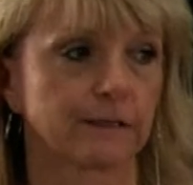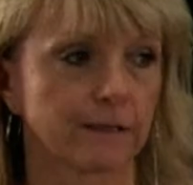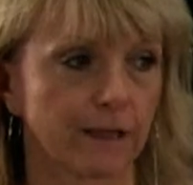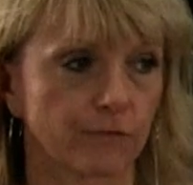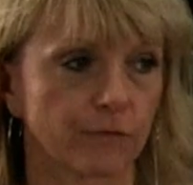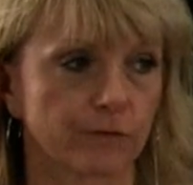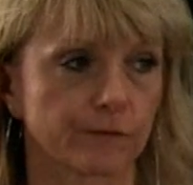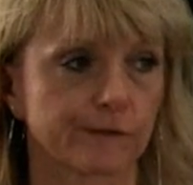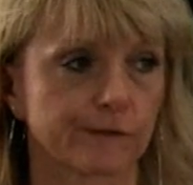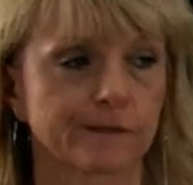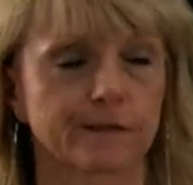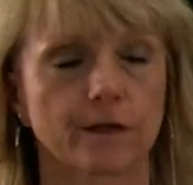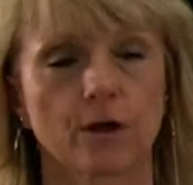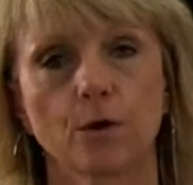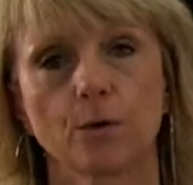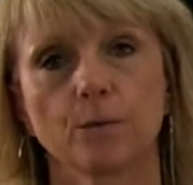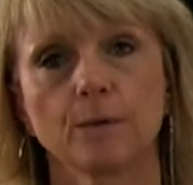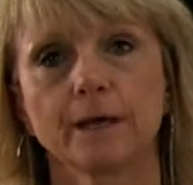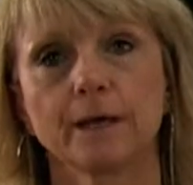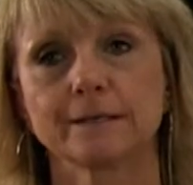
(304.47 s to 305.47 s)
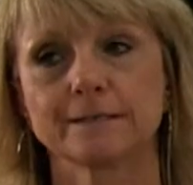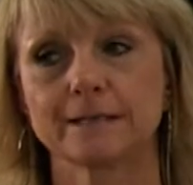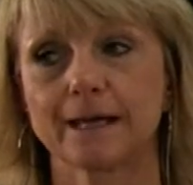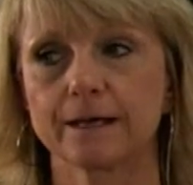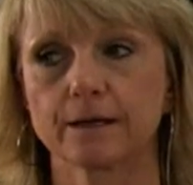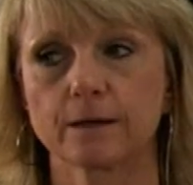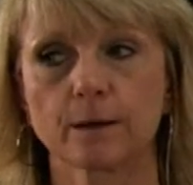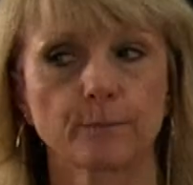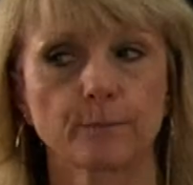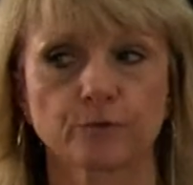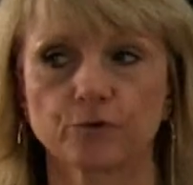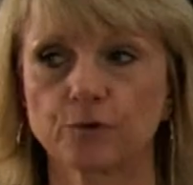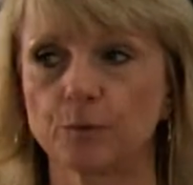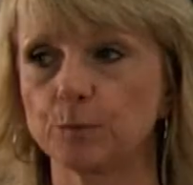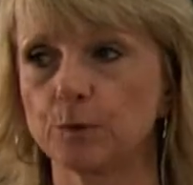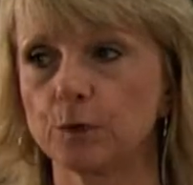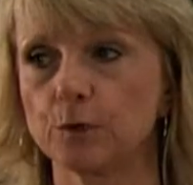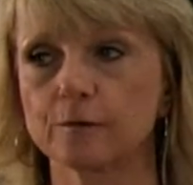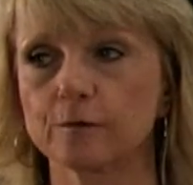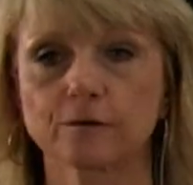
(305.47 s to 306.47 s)
levels. So data comes from
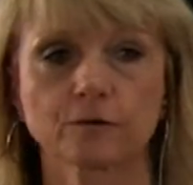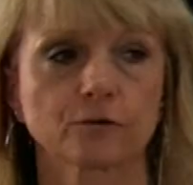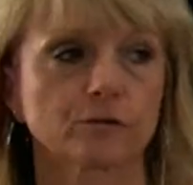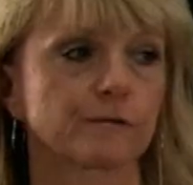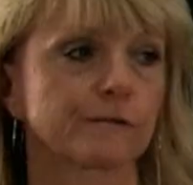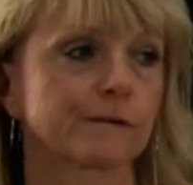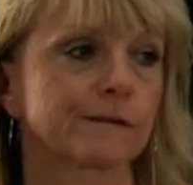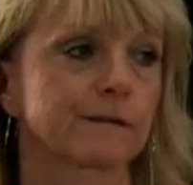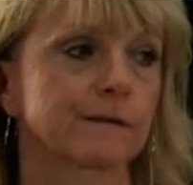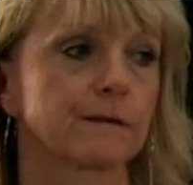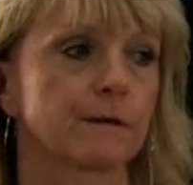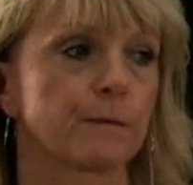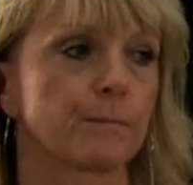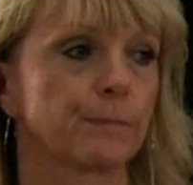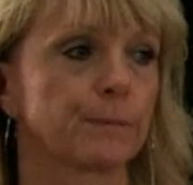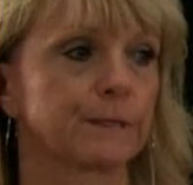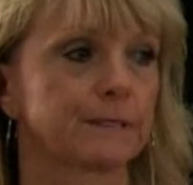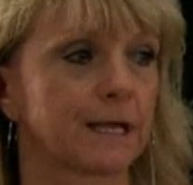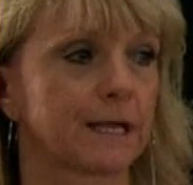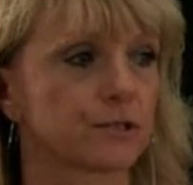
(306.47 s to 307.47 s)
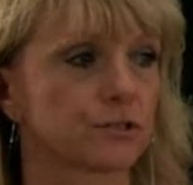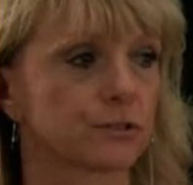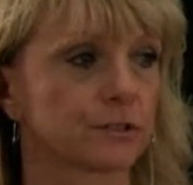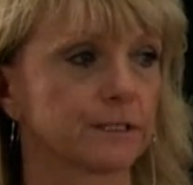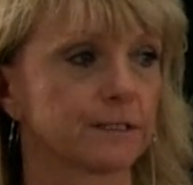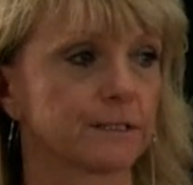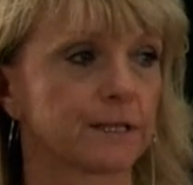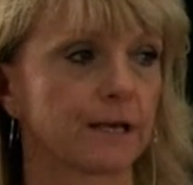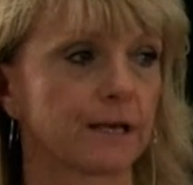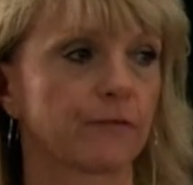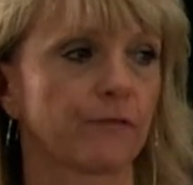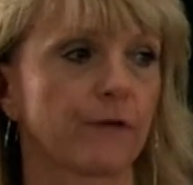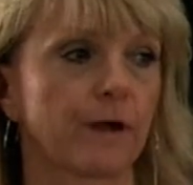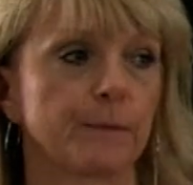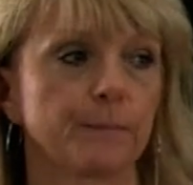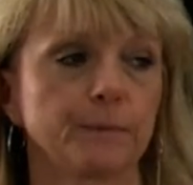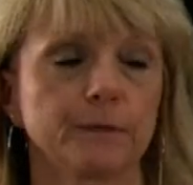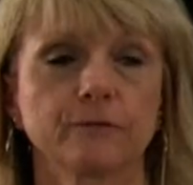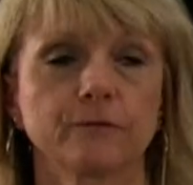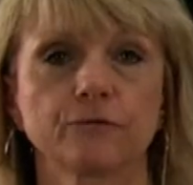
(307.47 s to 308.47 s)
users, potentially
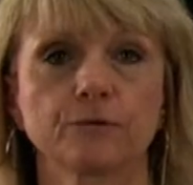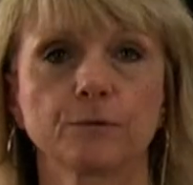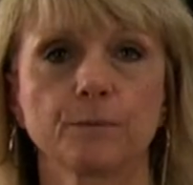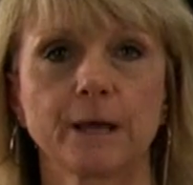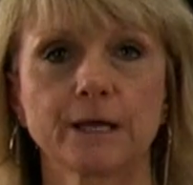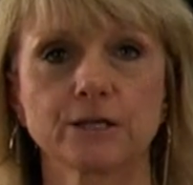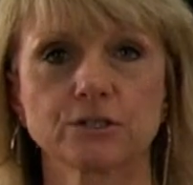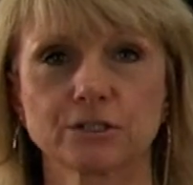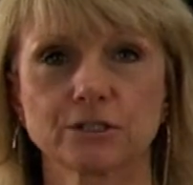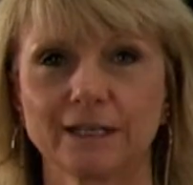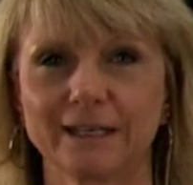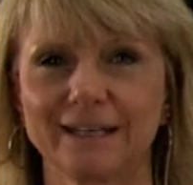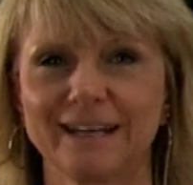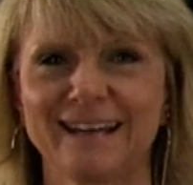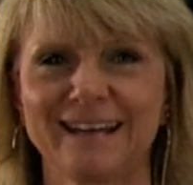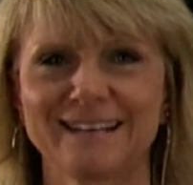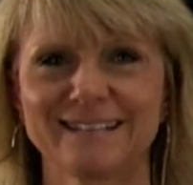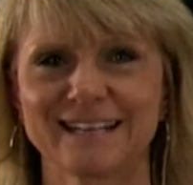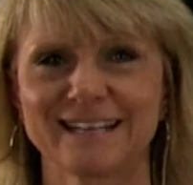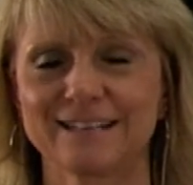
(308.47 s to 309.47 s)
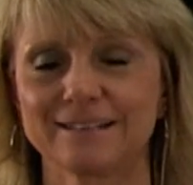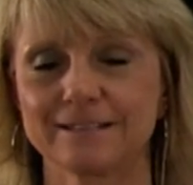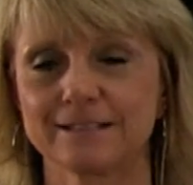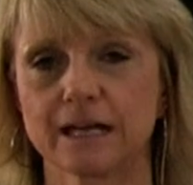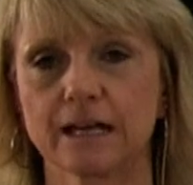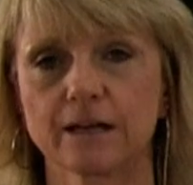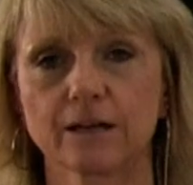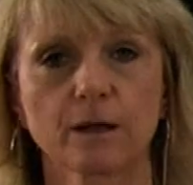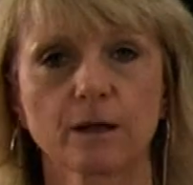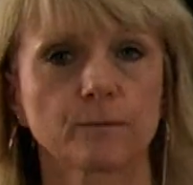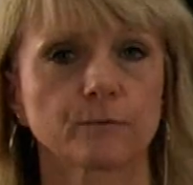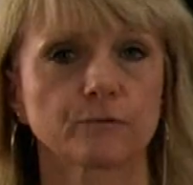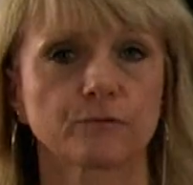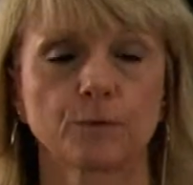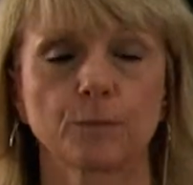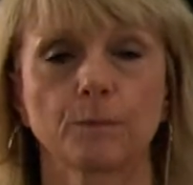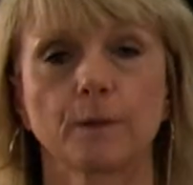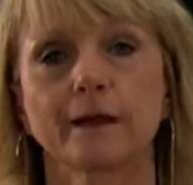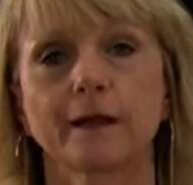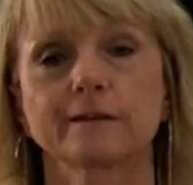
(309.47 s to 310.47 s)
identifiable information. Data comes
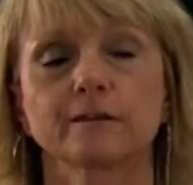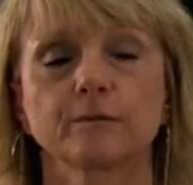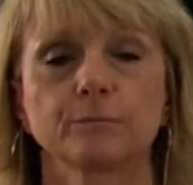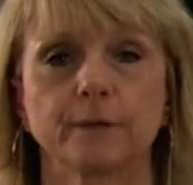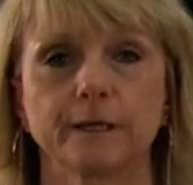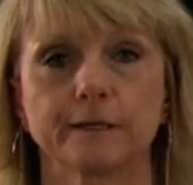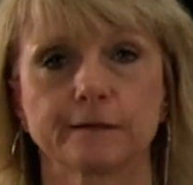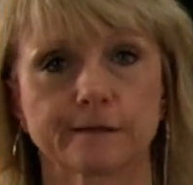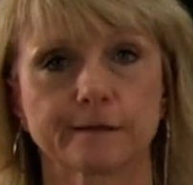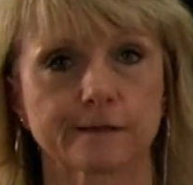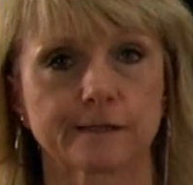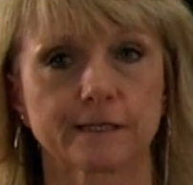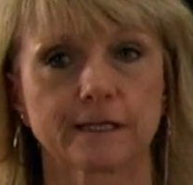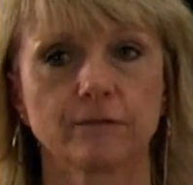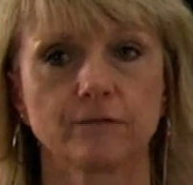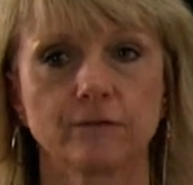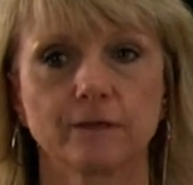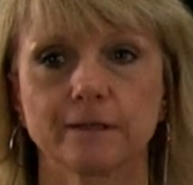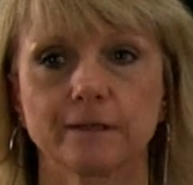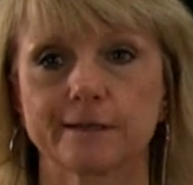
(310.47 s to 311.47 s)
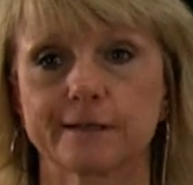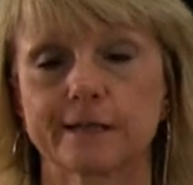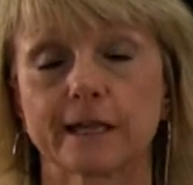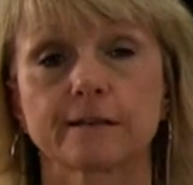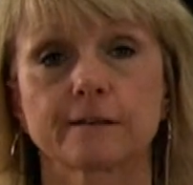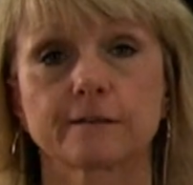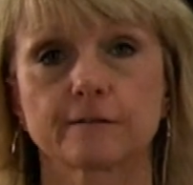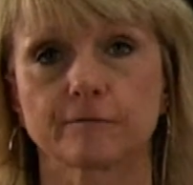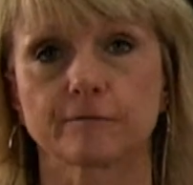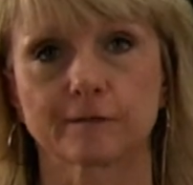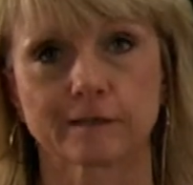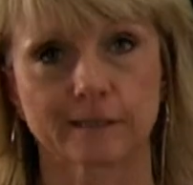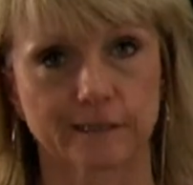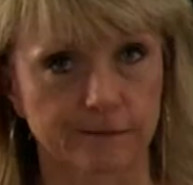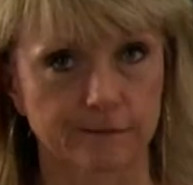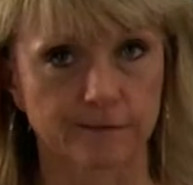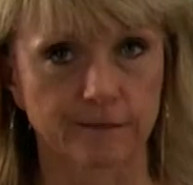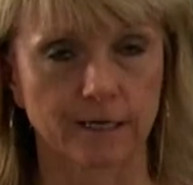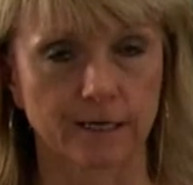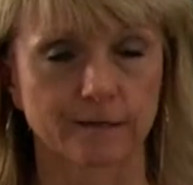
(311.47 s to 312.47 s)
from lots of places, even sensors
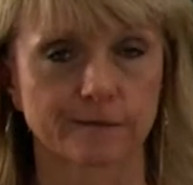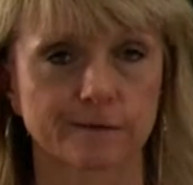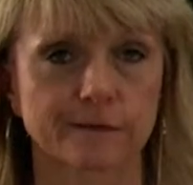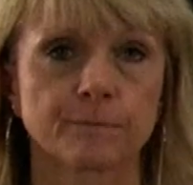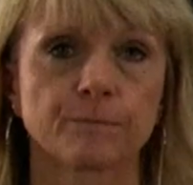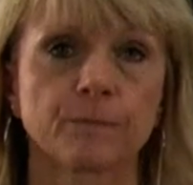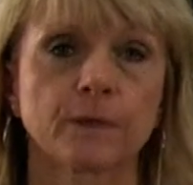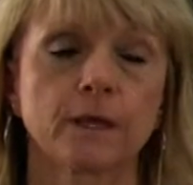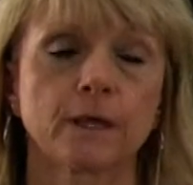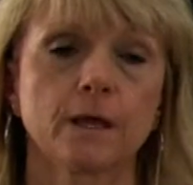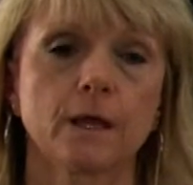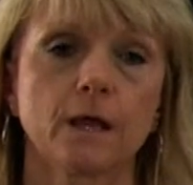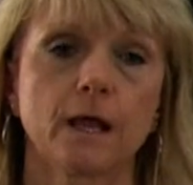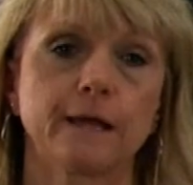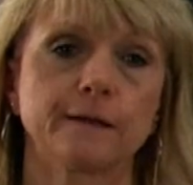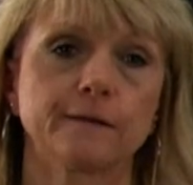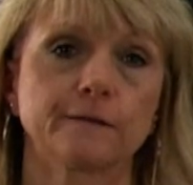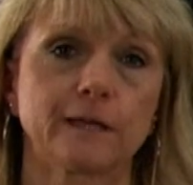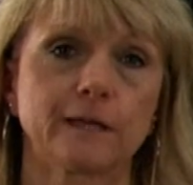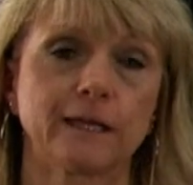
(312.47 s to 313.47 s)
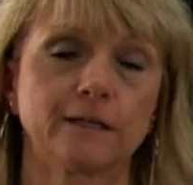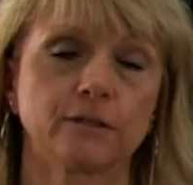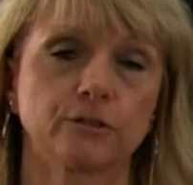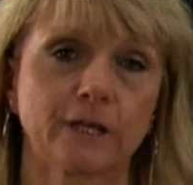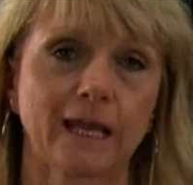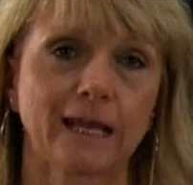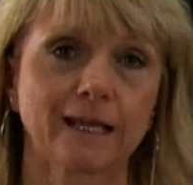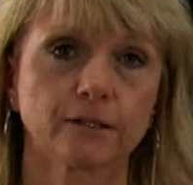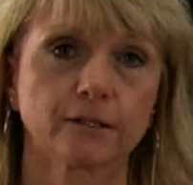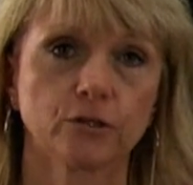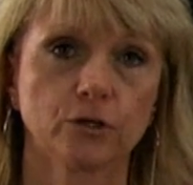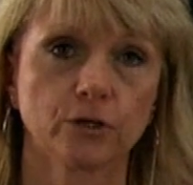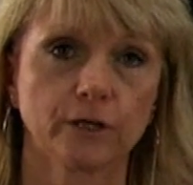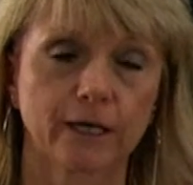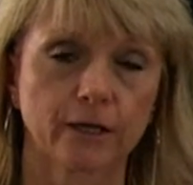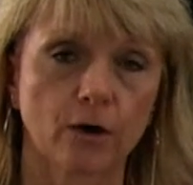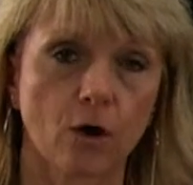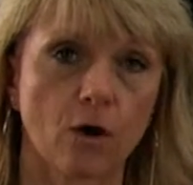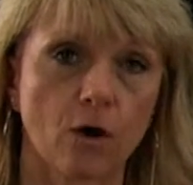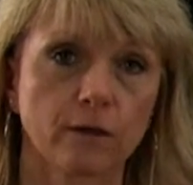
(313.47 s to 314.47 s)
these days. And take a look
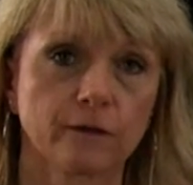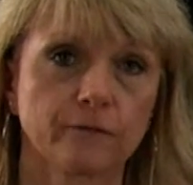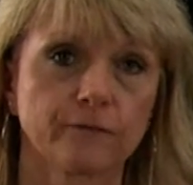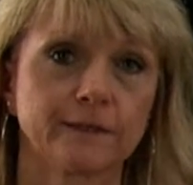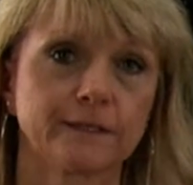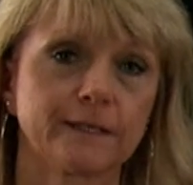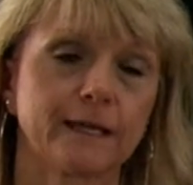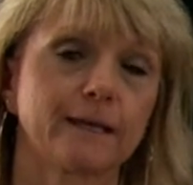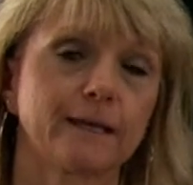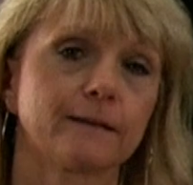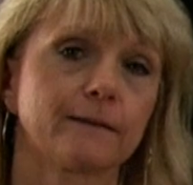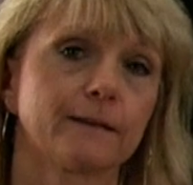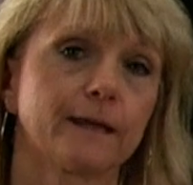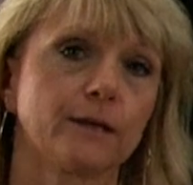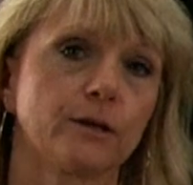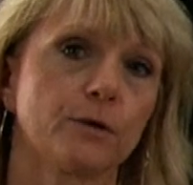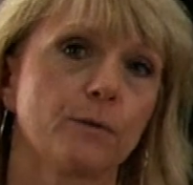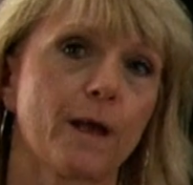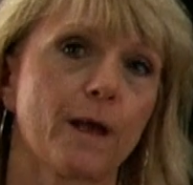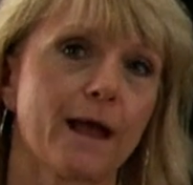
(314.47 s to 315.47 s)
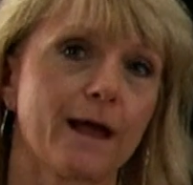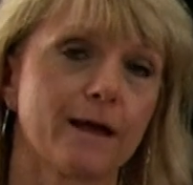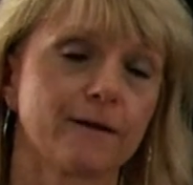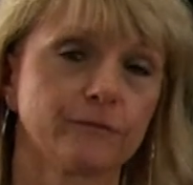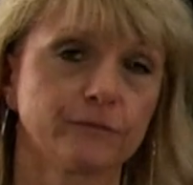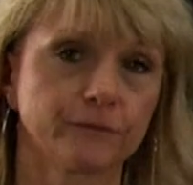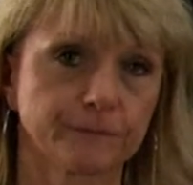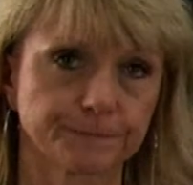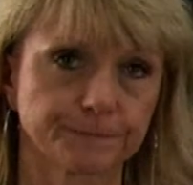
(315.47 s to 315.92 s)
at all of the data that you have